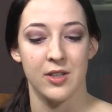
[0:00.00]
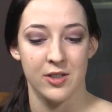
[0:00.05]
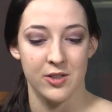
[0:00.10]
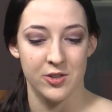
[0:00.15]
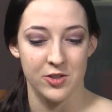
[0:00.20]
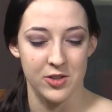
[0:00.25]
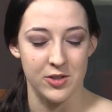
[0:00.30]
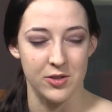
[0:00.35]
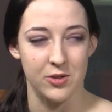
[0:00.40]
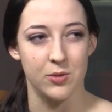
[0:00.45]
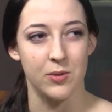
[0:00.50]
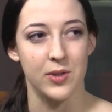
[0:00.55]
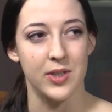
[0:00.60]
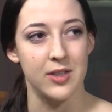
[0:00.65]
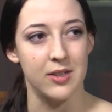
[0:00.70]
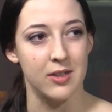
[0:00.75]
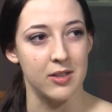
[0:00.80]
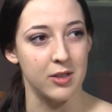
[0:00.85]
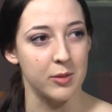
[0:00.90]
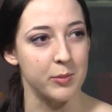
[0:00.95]
she's already
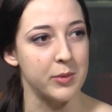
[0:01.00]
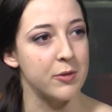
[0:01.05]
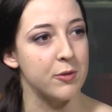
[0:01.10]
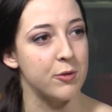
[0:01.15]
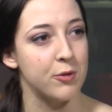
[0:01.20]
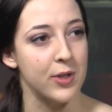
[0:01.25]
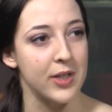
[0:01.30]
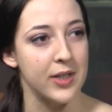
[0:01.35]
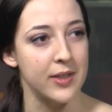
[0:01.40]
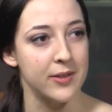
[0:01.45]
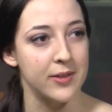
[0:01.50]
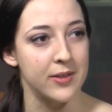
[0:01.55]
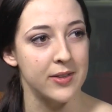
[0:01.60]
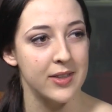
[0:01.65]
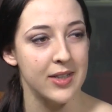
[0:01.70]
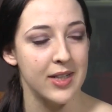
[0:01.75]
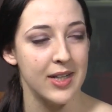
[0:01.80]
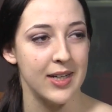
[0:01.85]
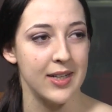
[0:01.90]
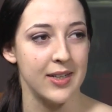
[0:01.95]
a little bit frail,
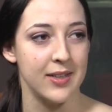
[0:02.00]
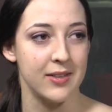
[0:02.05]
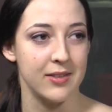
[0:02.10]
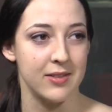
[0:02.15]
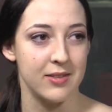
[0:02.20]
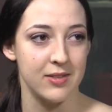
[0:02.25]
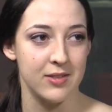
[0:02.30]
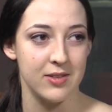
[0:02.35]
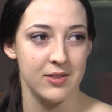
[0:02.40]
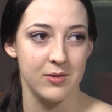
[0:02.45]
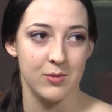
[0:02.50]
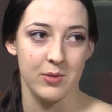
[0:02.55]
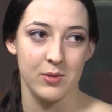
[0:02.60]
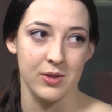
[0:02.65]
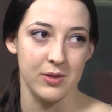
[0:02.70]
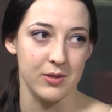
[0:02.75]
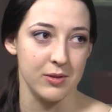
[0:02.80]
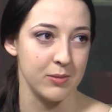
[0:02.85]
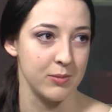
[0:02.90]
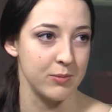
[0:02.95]
and
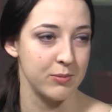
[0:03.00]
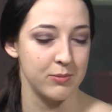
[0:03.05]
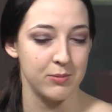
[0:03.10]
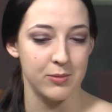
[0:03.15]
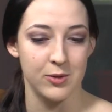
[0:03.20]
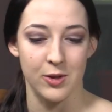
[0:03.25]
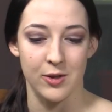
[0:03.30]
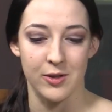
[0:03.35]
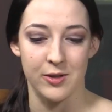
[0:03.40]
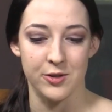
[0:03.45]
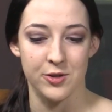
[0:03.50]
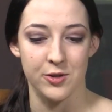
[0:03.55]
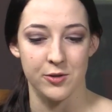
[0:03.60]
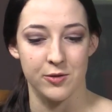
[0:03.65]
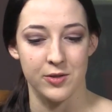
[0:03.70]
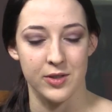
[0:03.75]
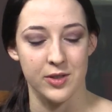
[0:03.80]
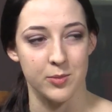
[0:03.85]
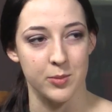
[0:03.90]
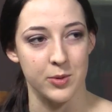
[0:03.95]
the knowledge of
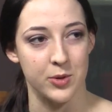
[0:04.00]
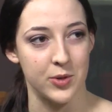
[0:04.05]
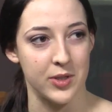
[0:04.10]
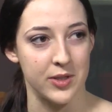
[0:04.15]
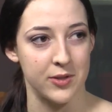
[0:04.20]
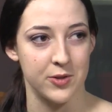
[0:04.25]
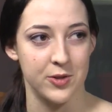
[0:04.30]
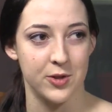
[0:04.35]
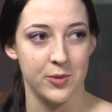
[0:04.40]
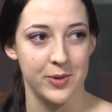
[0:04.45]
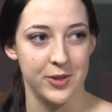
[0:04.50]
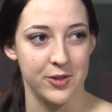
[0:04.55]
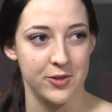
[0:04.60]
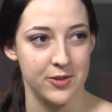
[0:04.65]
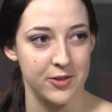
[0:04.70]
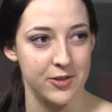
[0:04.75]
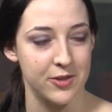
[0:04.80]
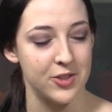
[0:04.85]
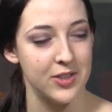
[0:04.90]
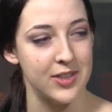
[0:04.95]
his betrayal is too much,
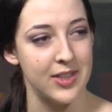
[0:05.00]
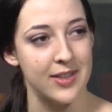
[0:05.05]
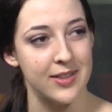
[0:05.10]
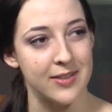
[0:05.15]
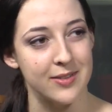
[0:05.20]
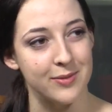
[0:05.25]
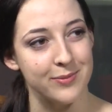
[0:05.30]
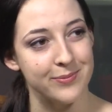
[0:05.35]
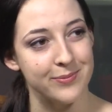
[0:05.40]
so she dies.